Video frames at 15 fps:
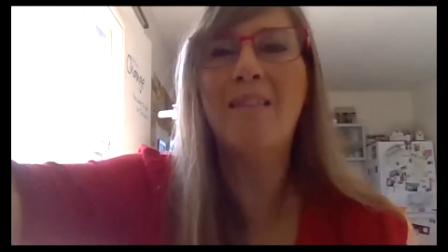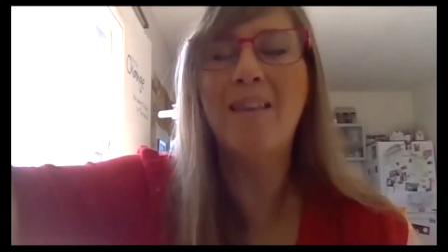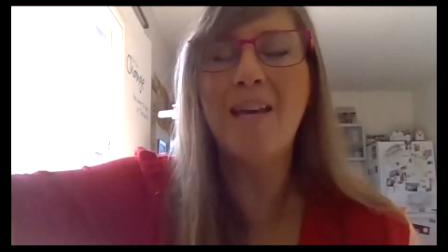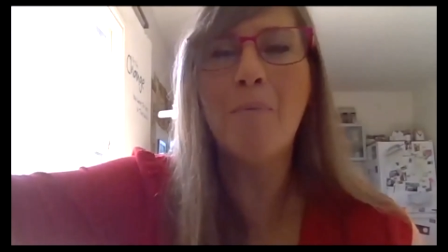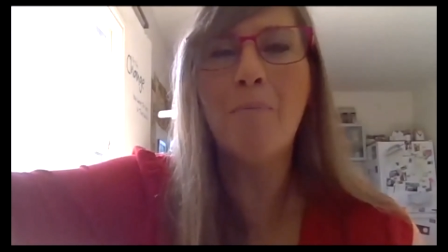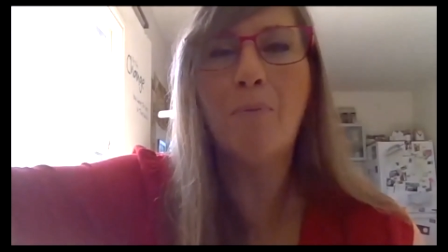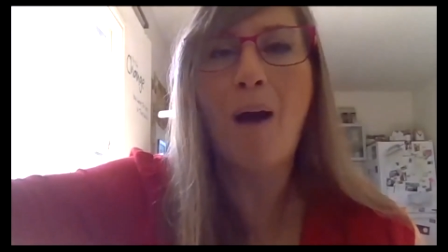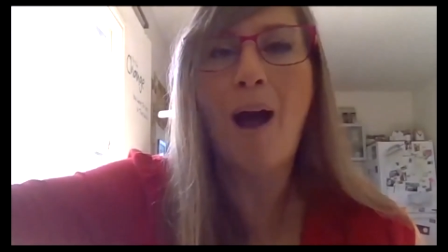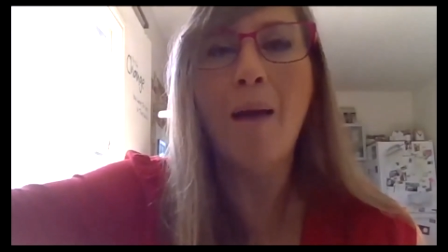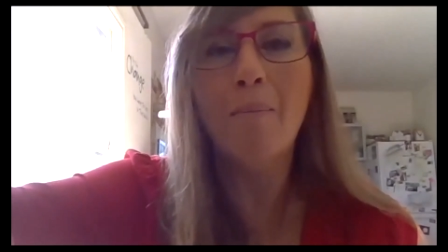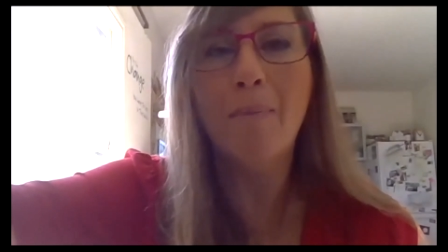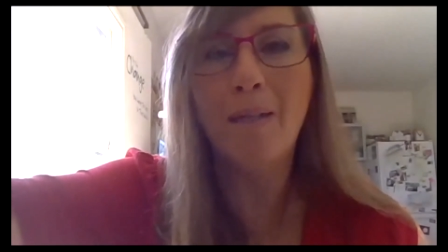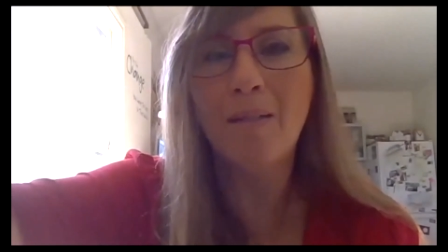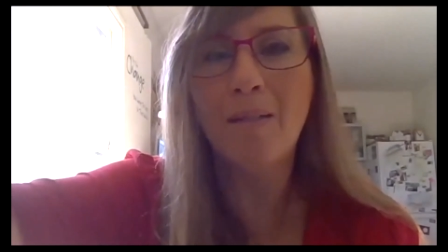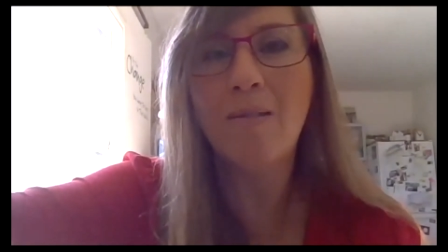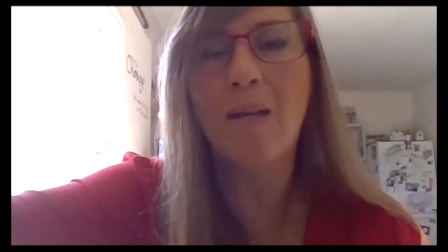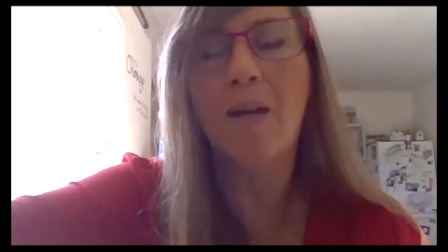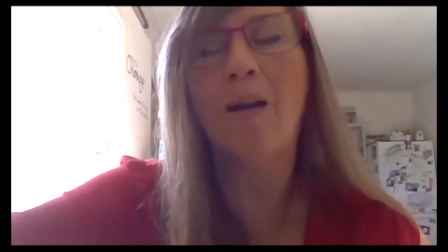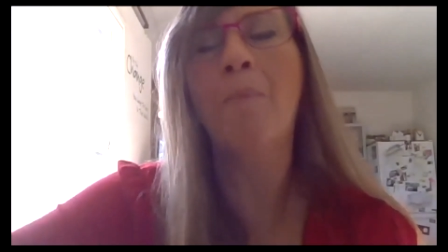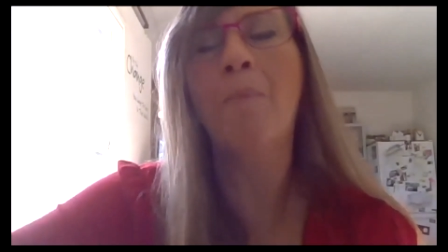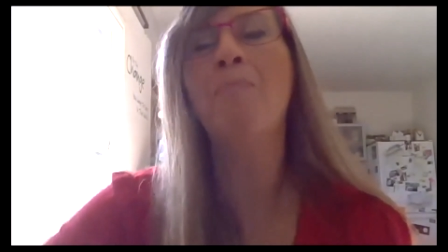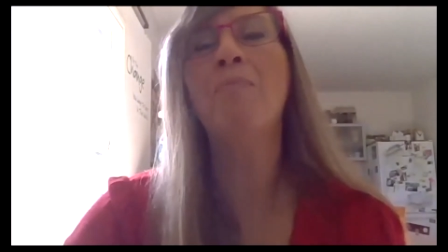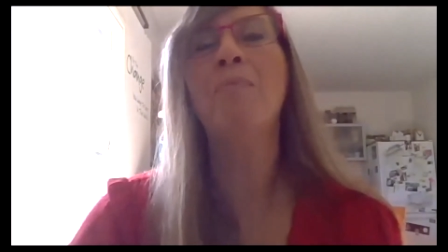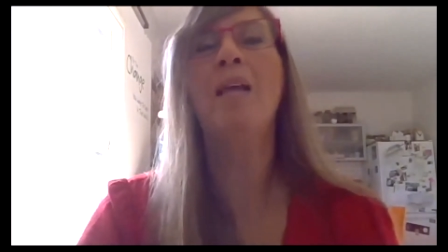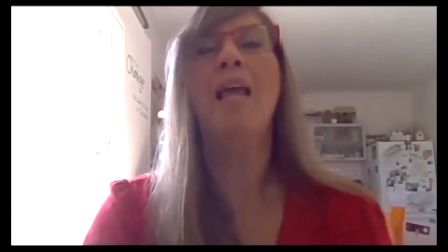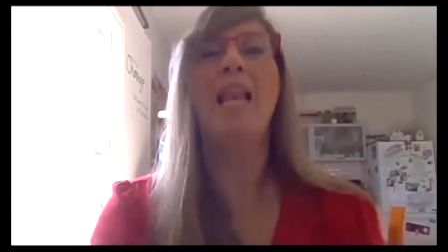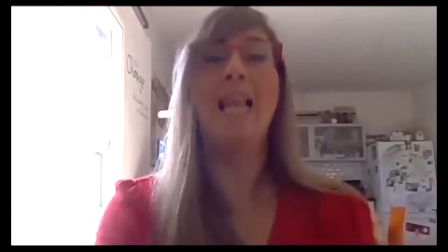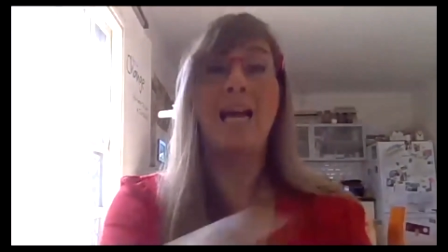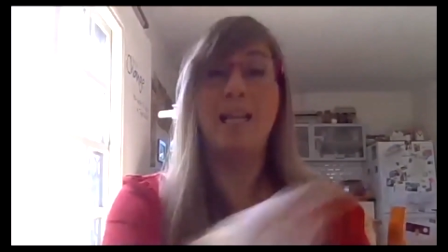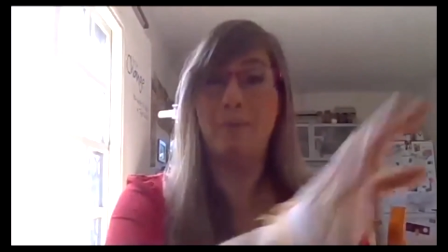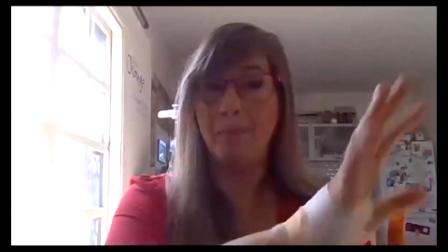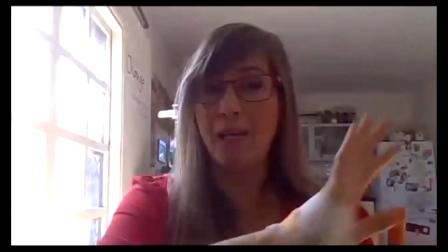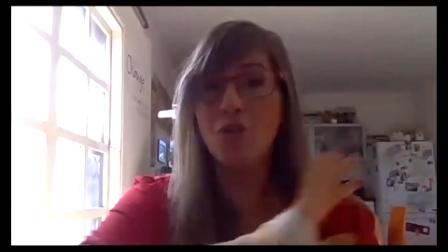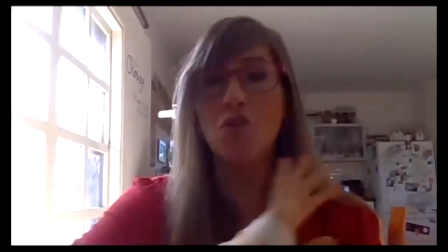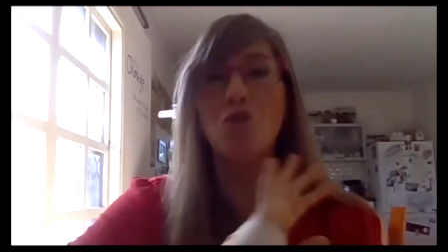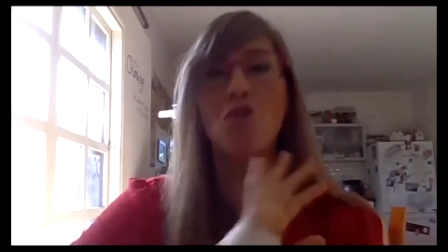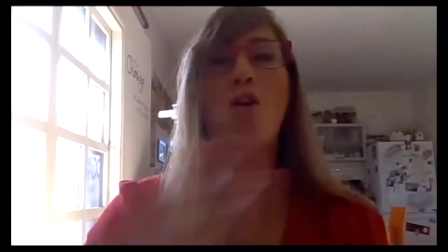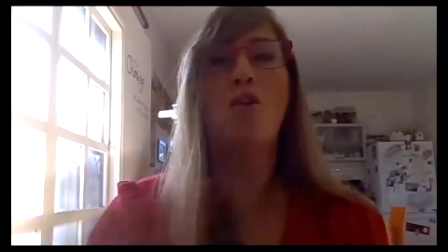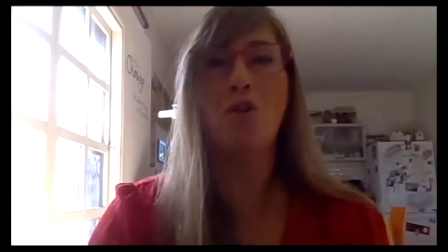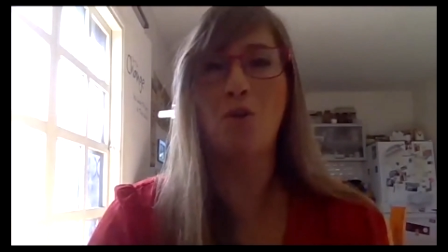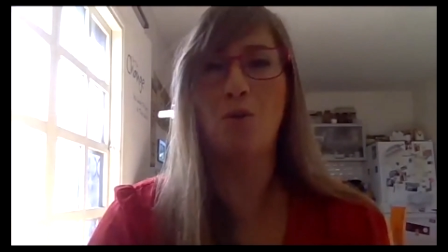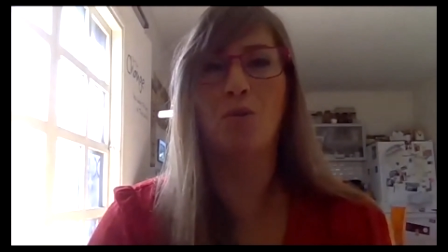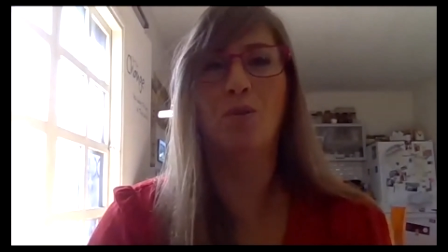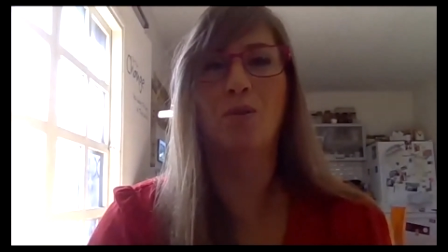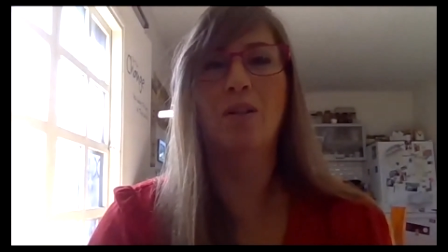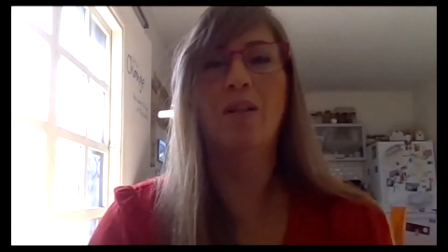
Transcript: the prime minister, let me assure you,